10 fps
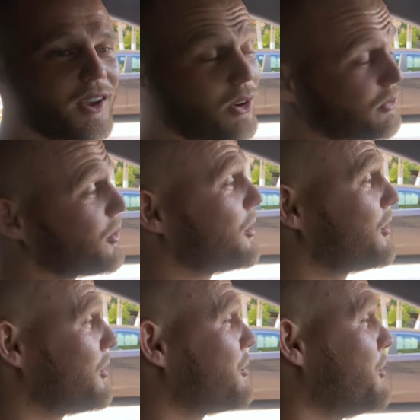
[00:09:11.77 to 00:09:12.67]
Yeah, of
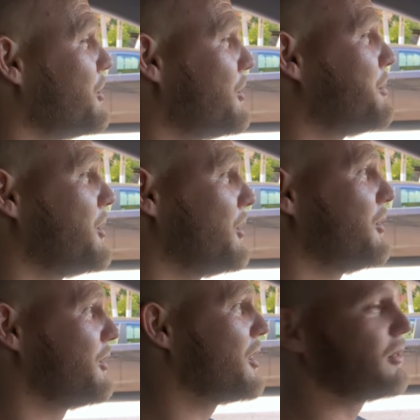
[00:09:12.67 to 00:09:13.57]
course, because
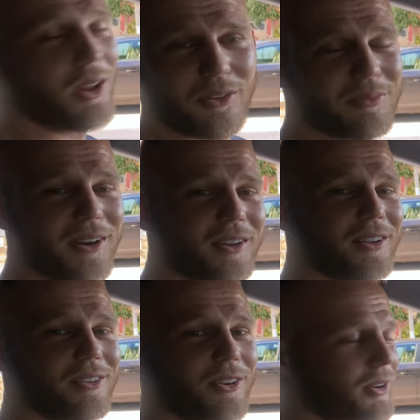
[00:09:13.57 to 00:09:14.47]
you save a lot of money,
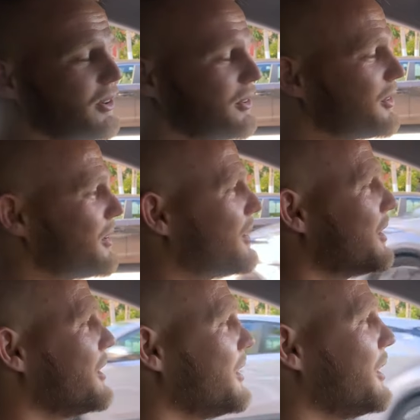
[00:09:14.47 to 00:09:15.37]
and so
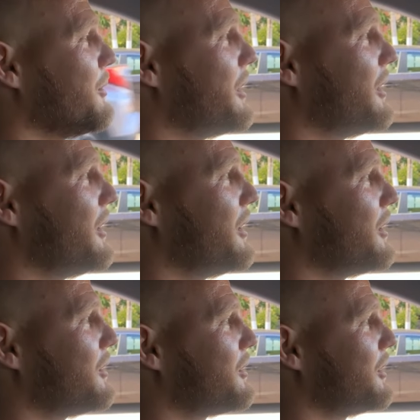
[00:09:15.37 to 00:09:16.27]
it really
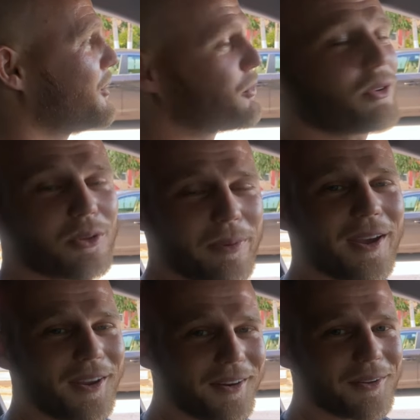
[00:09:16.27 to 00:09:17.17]
it's worth the
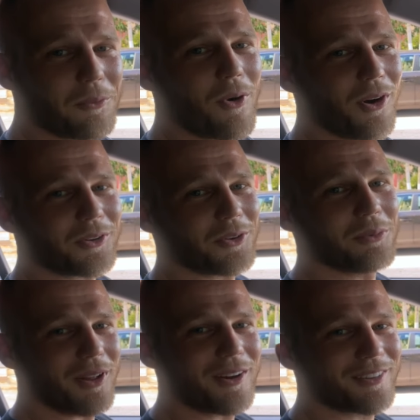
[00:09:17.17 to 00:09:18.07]
pain. Walk 2
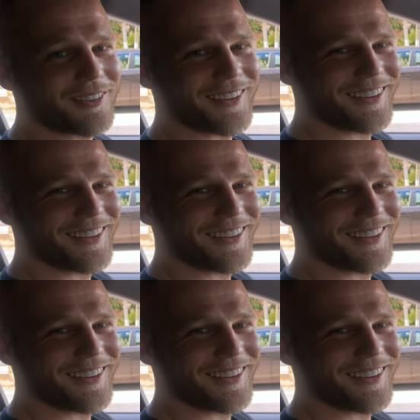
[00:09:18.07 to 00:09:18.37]
blocks.